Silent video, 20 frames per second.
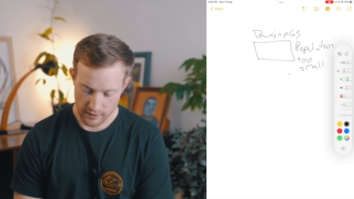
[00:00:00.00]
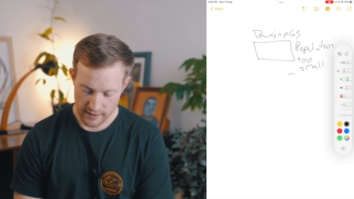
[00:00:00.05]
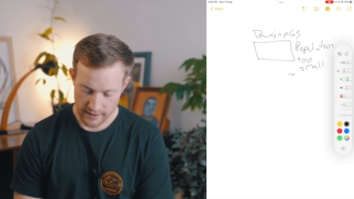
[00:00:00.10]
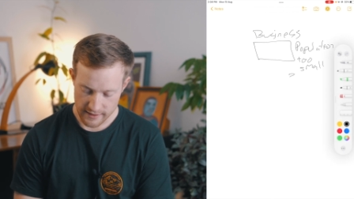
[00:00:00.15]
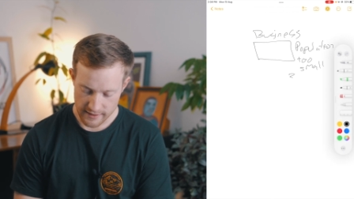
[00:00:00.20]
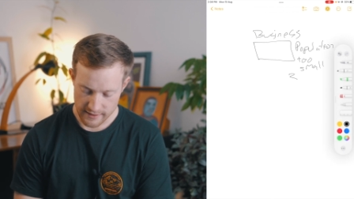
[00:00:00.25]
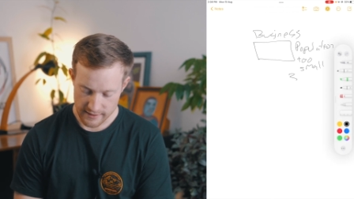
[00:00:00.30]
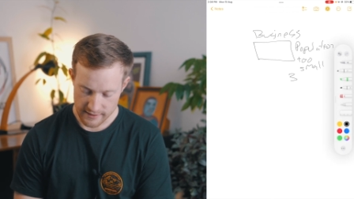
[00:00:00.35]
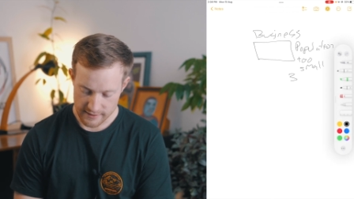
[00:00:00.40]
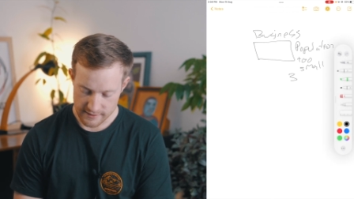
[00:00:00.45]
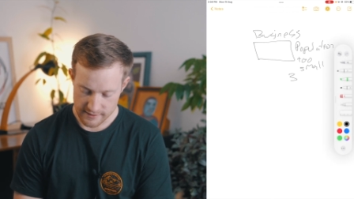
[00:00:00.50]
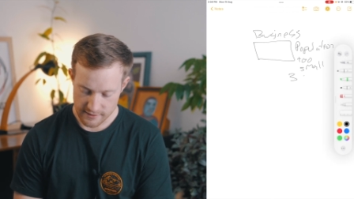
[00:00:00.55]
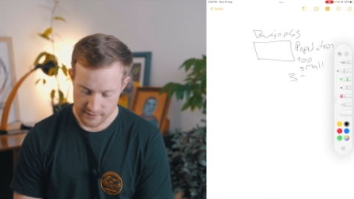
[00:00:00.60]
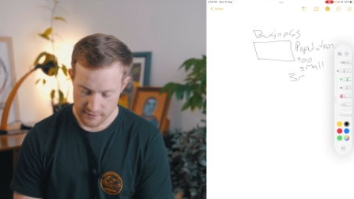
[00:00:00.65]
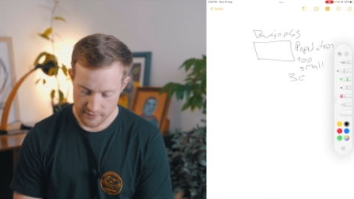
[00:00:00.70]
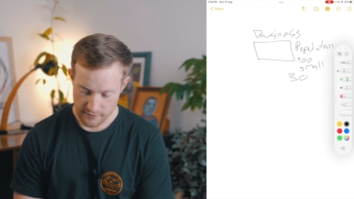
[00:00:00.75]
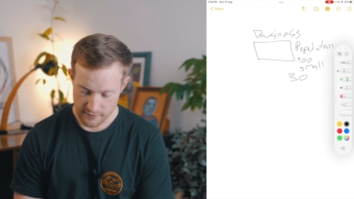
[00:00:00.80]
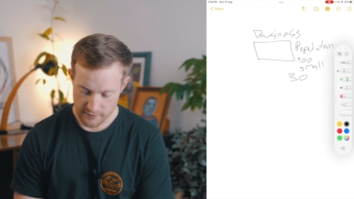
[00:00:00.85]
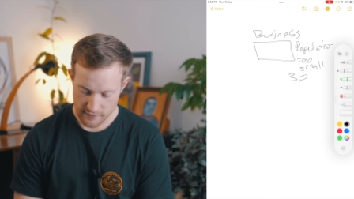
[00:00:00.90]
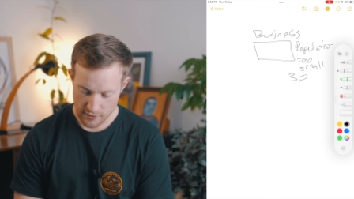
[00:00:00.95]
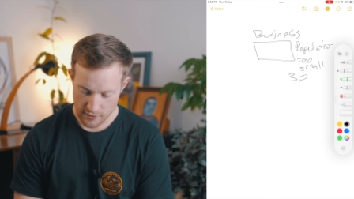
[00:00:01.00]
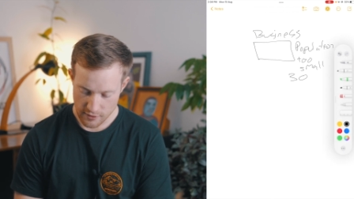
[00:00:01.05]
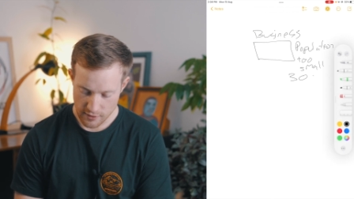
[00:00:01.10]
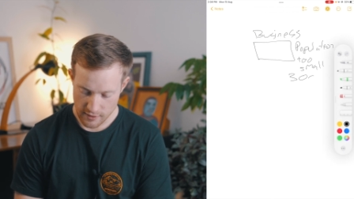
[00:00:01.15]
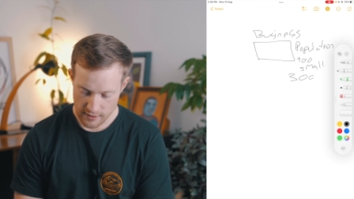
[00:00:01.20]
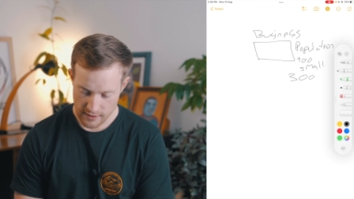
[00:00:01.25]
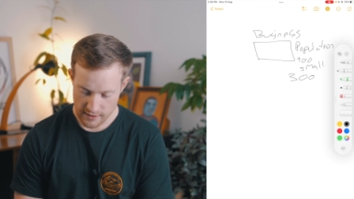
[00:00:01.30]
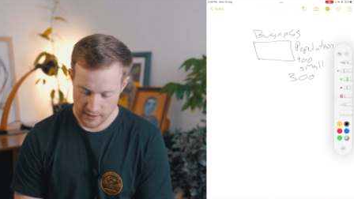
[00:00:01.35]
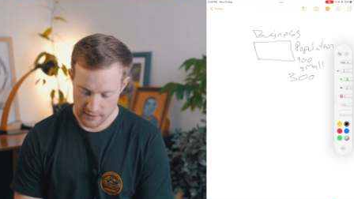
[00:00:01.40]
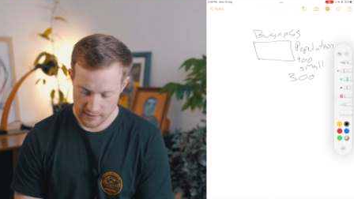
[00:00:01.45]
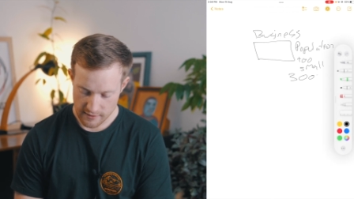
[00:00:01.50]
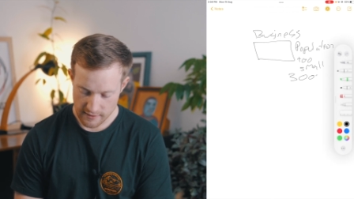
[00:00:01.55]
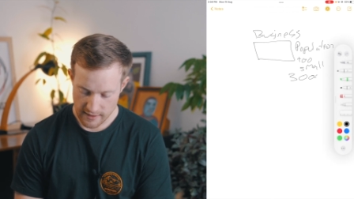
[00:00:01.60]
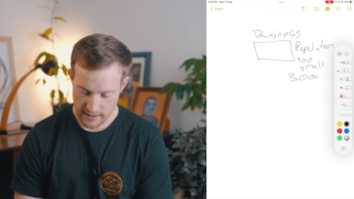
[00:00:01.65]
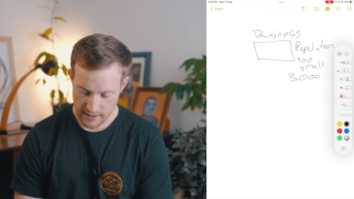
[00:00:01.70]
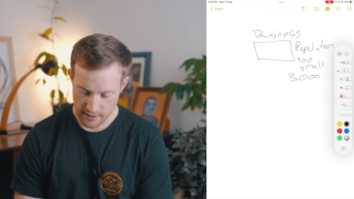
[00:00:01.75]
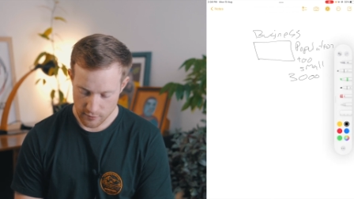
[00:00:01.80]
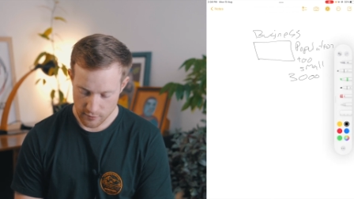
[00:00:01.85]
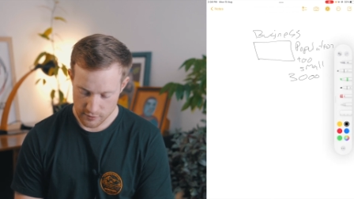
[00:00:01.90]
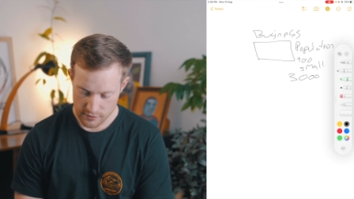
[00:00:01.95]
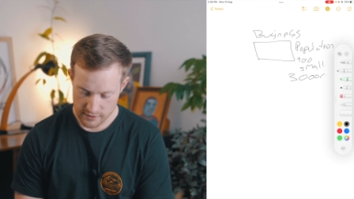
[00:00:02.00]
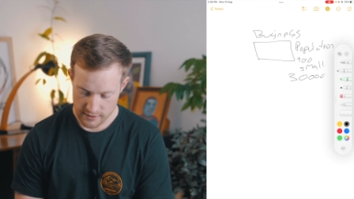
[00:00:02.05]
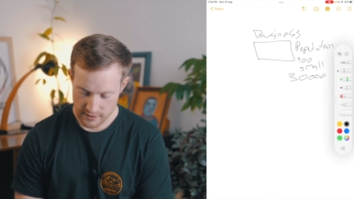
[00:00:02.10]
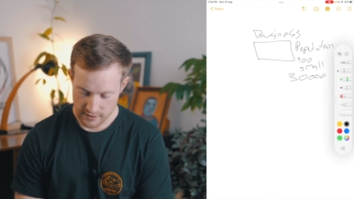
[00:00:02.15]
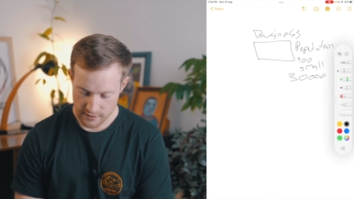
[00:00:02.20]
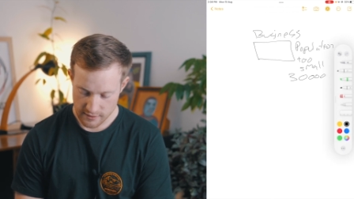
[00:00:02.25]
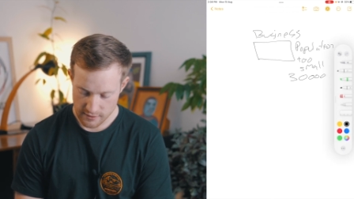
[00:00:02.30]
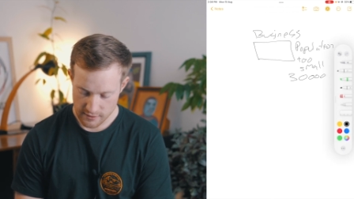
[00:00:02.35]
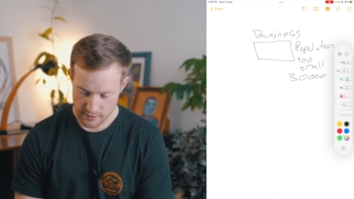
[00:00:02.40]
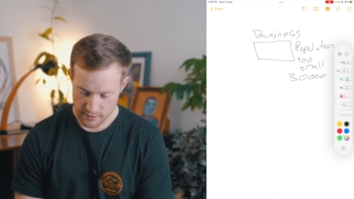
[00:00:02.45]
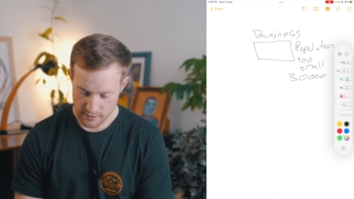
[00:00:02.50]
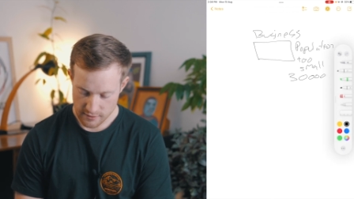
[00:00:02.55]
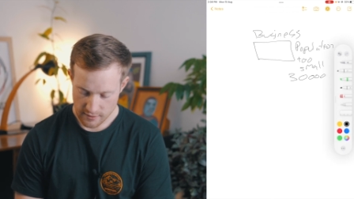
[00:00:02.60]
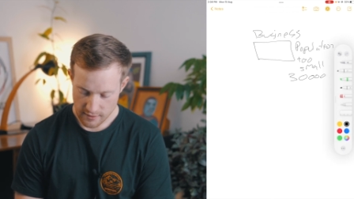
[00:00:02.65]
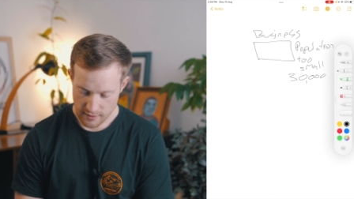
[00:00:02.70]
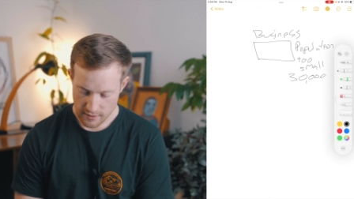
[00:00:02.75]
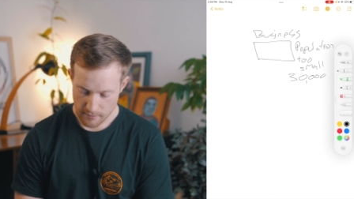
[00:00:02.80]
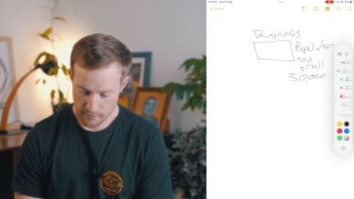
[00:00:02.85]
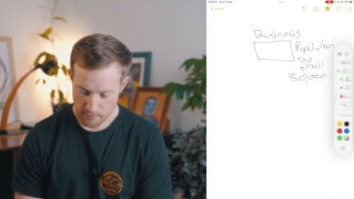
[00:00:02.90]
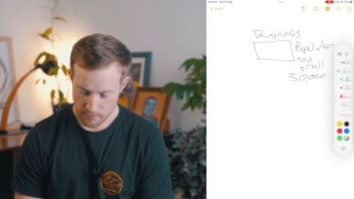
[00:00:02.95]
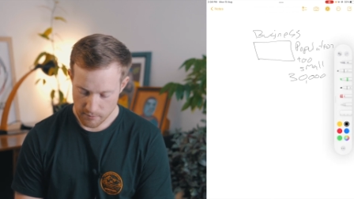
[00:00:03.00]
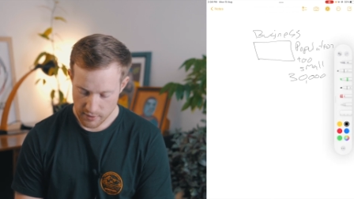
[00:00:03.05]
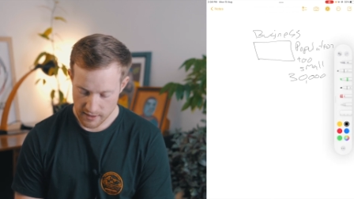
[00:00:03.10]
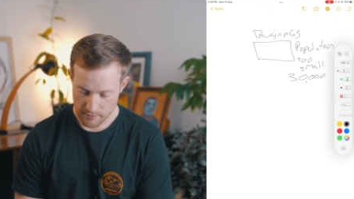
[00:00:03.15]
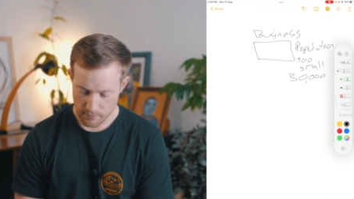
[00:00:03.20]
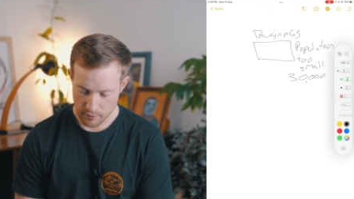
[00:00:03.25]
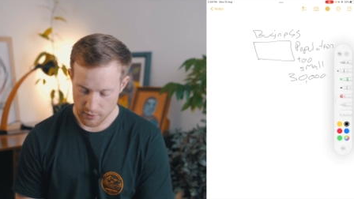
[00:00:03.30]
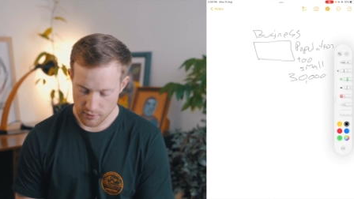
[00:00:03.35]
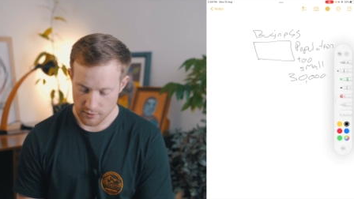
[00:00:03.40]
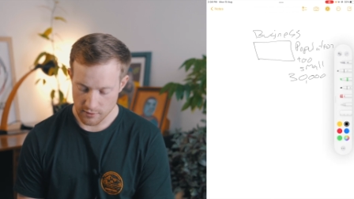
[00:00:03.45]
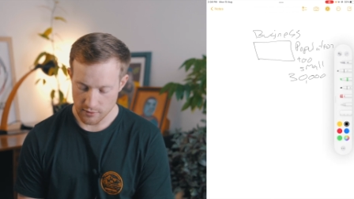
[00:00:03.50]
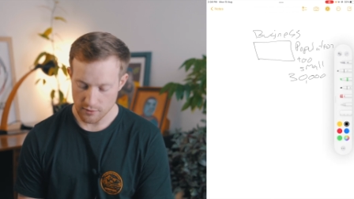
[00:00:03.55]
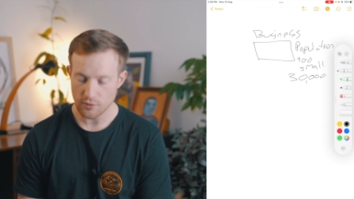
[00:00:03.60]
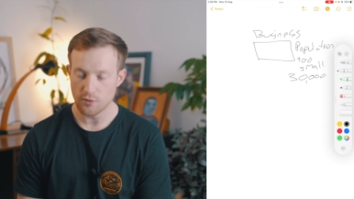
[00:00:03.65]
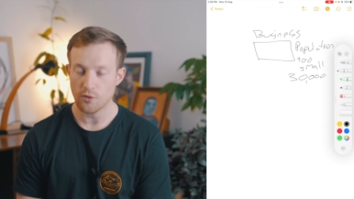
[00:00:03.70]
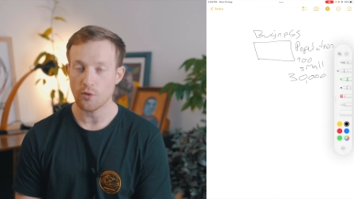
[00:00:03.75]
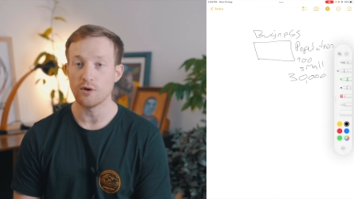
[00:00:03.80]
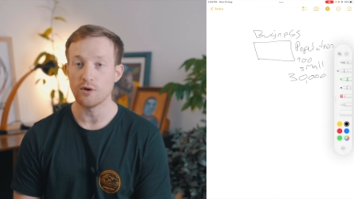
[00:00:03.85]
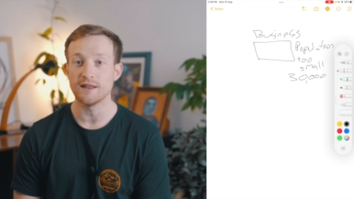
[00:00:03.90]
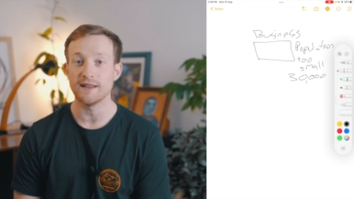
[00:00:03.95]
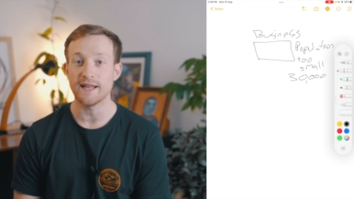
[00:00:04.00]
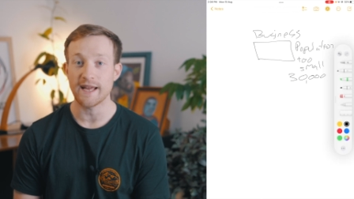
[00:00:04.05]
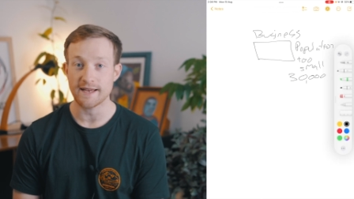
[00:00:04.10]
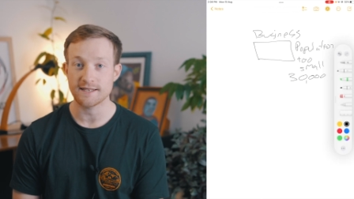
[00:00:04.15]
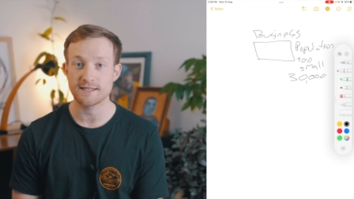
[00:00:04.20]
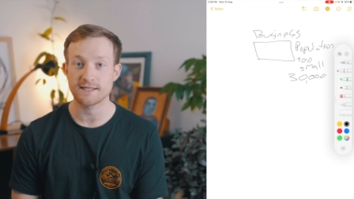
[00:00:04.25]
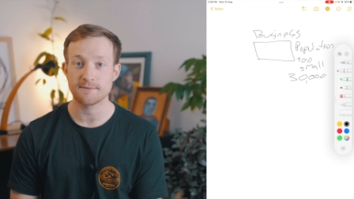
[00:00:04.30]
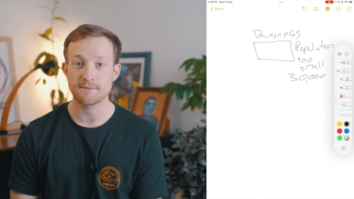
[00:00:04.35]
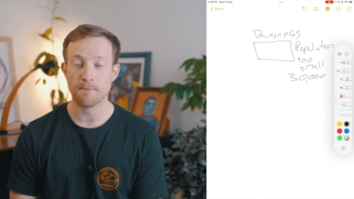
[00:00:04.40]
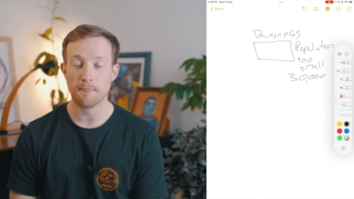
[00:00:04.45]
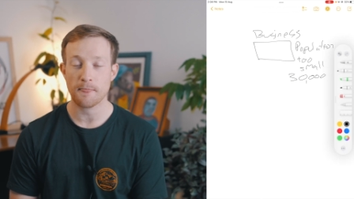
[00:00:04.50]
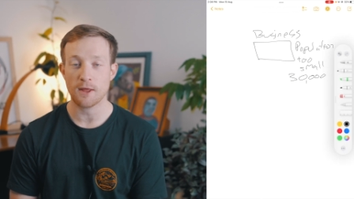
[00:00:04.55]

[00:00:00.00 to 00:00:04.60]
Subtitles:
is 30,000 people or less.